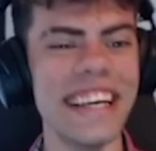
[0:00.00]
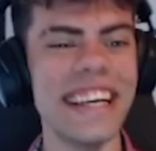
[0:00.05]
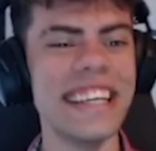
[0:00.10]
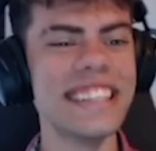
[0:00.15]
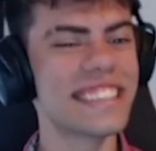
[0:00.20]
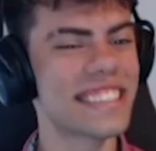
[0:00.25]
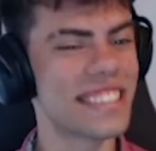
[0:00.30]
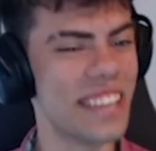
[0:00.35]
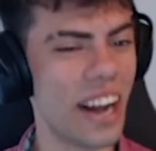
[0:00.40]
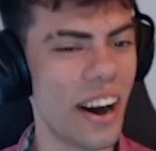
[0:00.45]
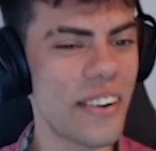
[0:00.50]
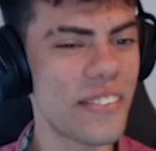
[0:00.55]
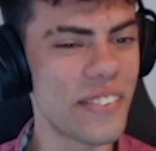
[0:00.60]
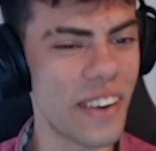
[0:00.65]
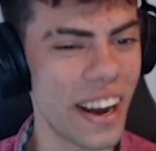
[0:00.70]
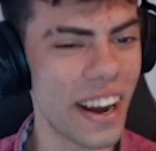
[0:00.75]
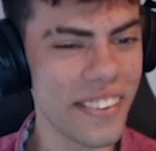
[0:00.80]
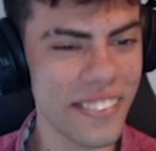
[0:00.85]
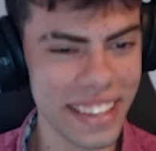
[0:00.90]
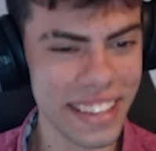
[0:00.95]
He's not
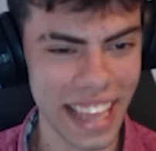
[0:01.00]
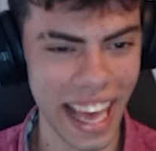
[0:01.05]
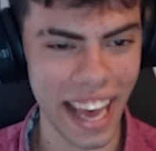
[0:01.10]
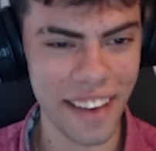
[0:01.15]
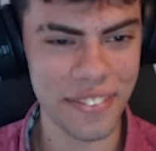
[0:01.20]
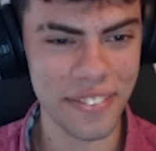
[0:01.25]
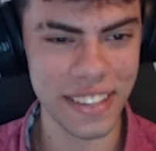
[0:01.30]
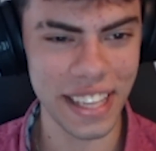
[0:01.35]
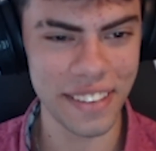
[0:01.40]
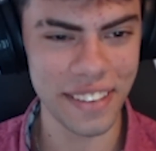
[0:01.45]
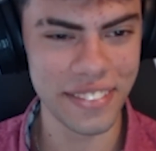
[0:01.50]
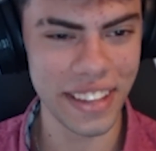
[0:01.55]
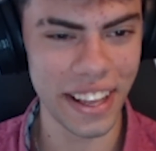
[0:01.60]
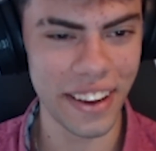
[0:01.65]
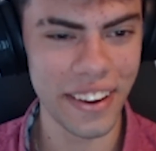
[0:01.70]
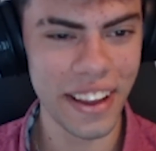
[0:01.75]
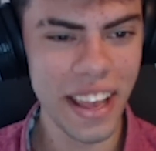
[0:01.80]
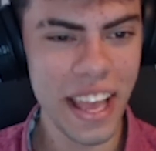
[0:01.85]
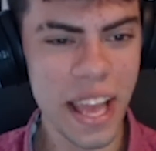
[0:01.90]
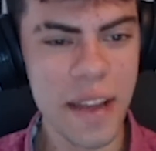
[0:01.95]
wrong with half of them
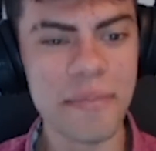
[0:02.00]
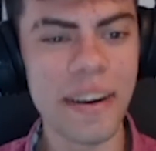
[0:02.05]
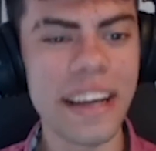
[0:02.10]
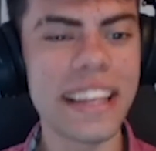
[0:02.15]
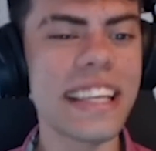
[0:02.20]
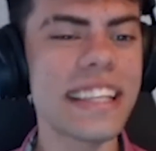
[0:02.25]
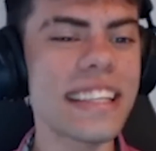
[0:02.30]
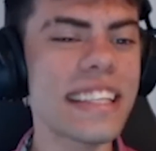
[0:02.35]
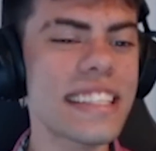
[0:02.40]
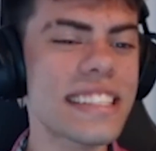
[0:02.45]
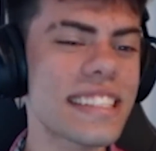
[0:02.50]
though. But I think this